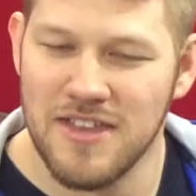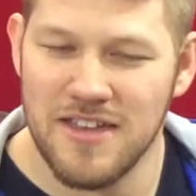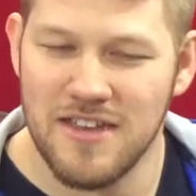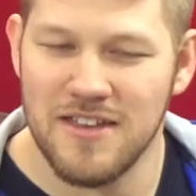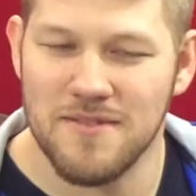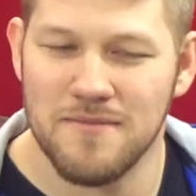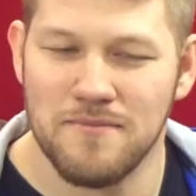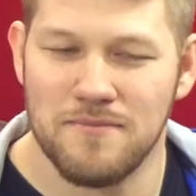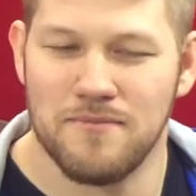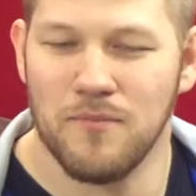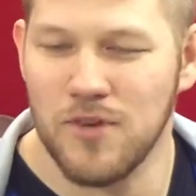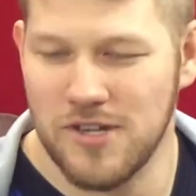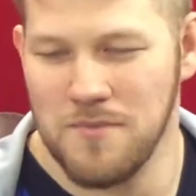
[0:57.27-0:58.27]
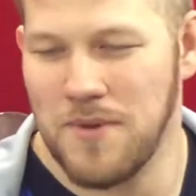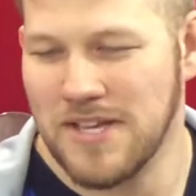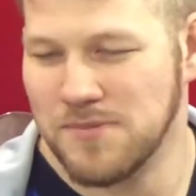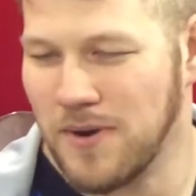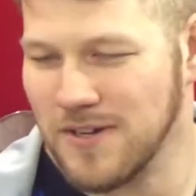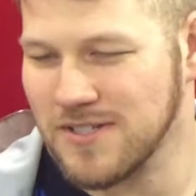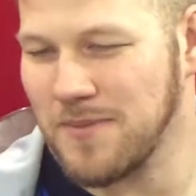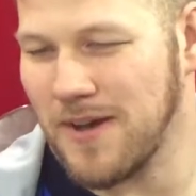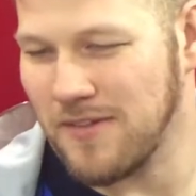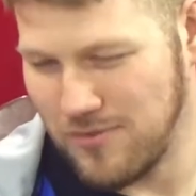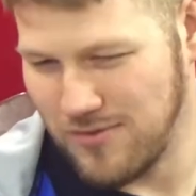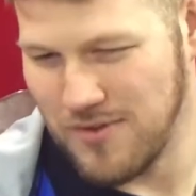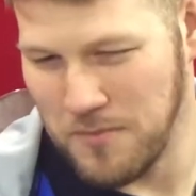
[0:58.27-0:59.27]
The one of the best parts
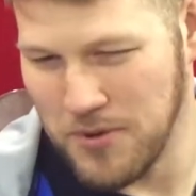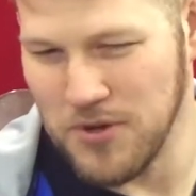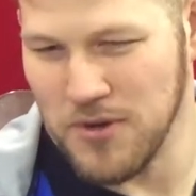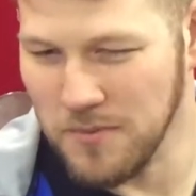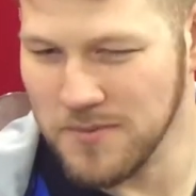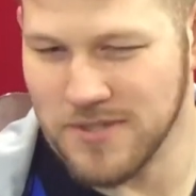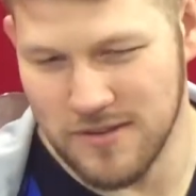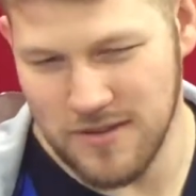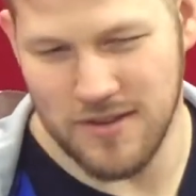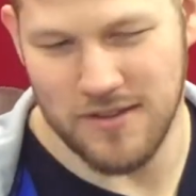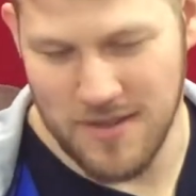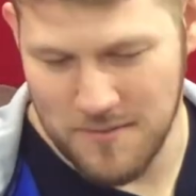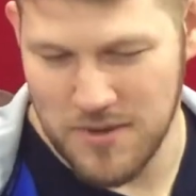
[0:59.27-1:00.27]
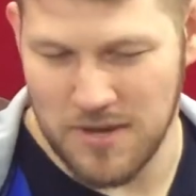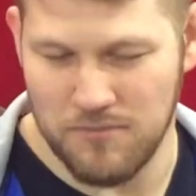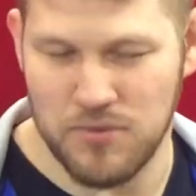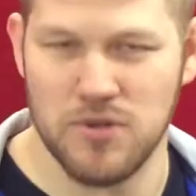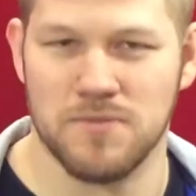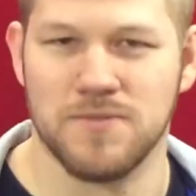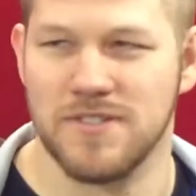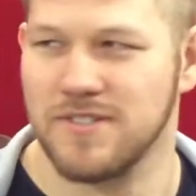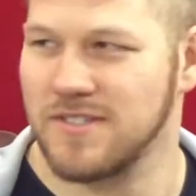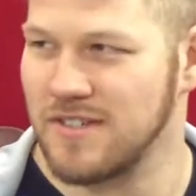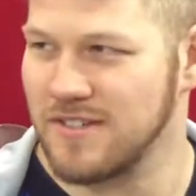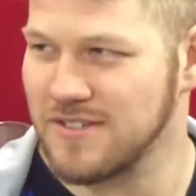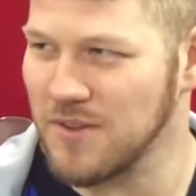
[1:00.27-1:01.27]
about the boobs, other than them being boobs,
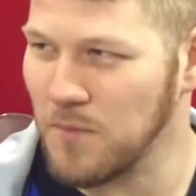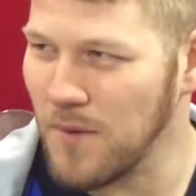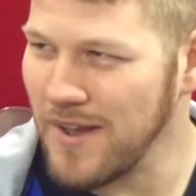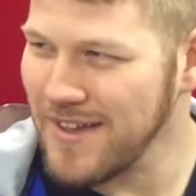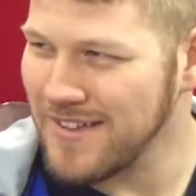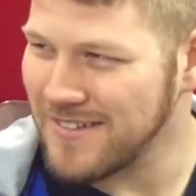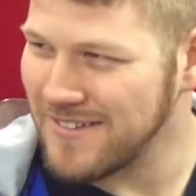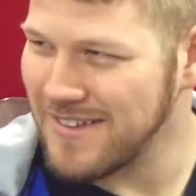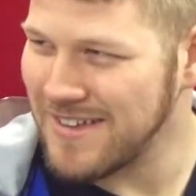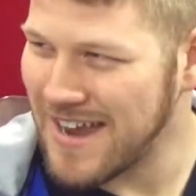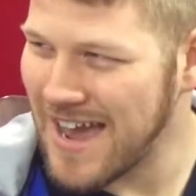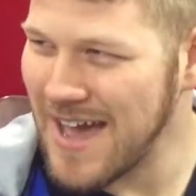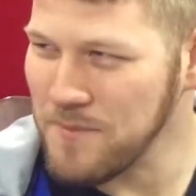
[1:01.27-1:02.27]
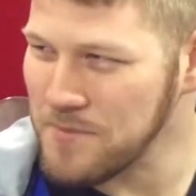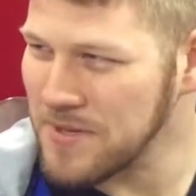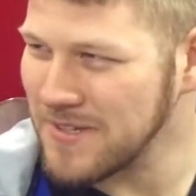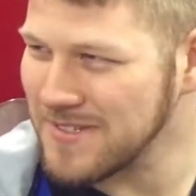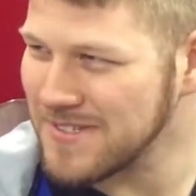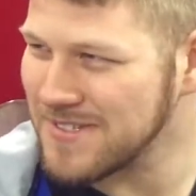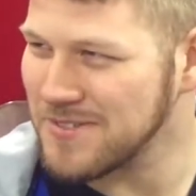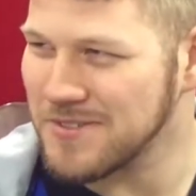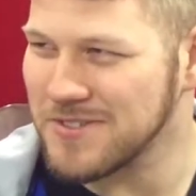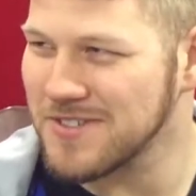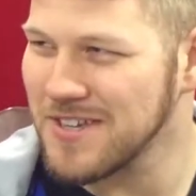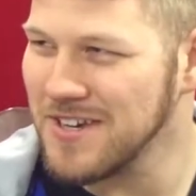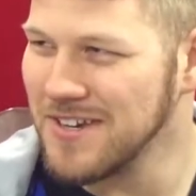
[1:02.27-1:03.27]
is is the way it, it happens.
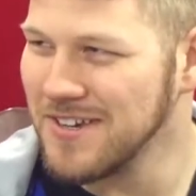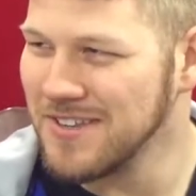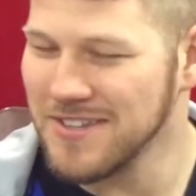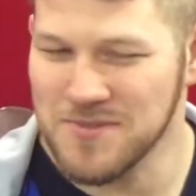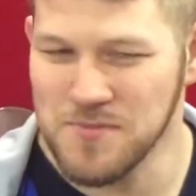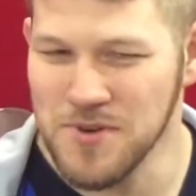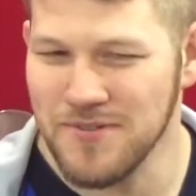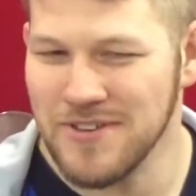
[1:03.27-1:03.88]
It's this